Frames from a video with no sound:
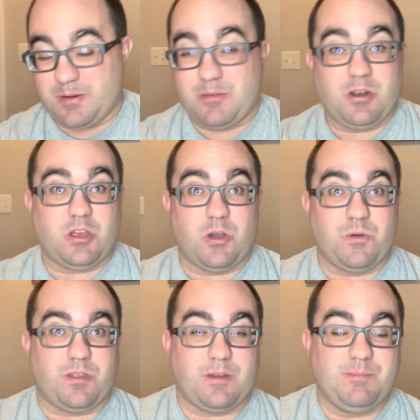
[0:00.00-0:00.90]
I'm going to go
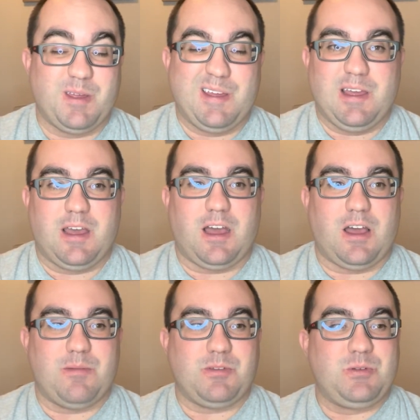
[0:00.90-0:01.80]
with it.
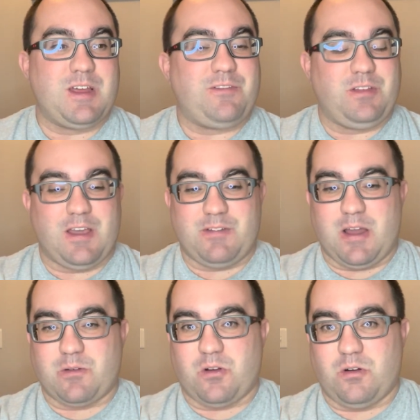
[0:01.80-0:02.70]
You definitely have an
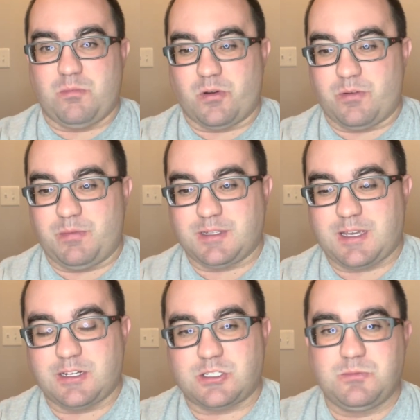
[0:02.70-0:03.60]
alcohol burn, but it's
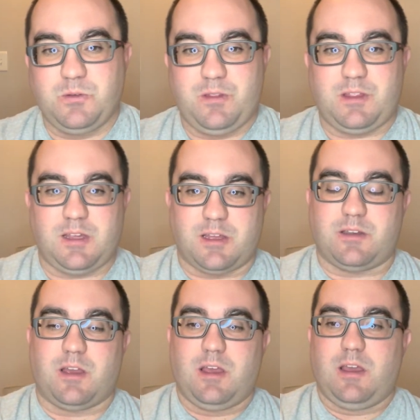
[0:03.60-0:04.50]
kind of smooth at the end.
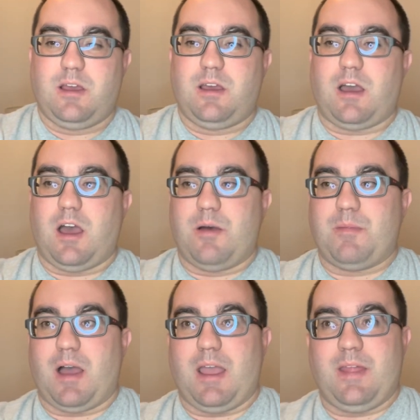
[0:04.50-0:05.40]

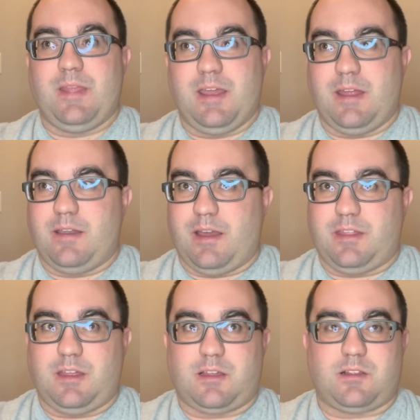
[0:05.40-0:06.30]
And then I
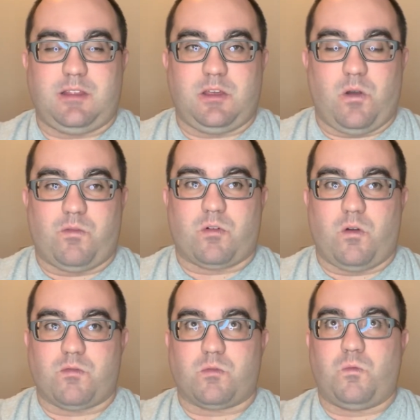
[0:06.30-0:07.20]
think the
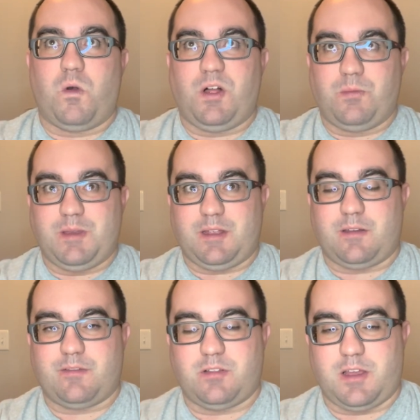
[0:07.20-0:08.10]
overwhelming
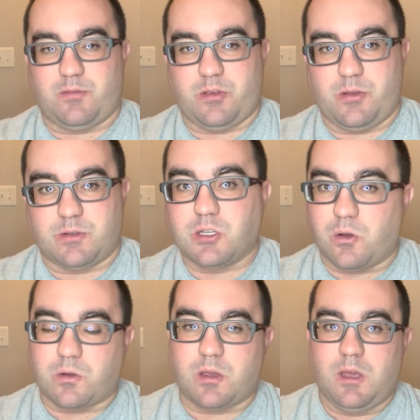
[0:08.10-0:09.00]
flavor here is
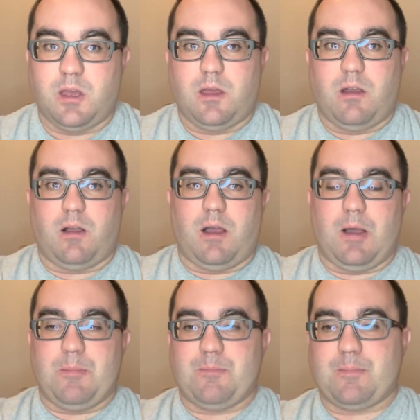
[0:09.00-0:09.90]
oak.
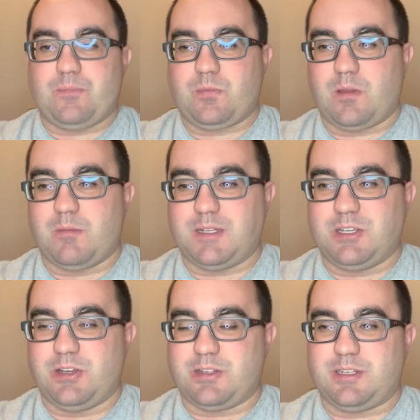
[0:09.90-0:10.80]
My
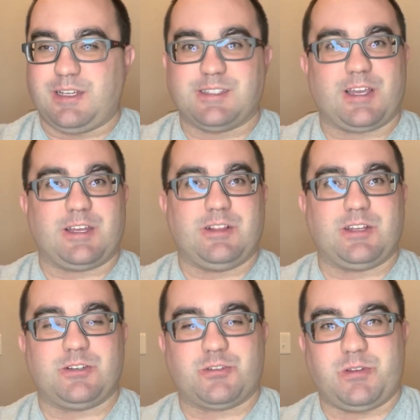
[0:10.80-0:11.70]
tongue tastes like I
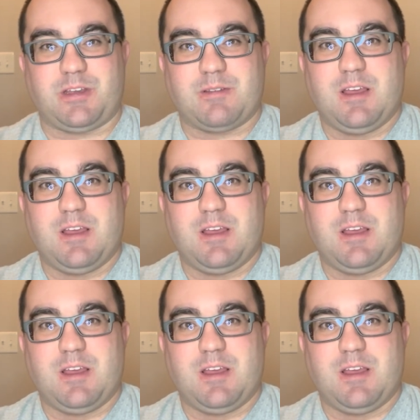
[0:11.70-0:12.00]
licked a tree.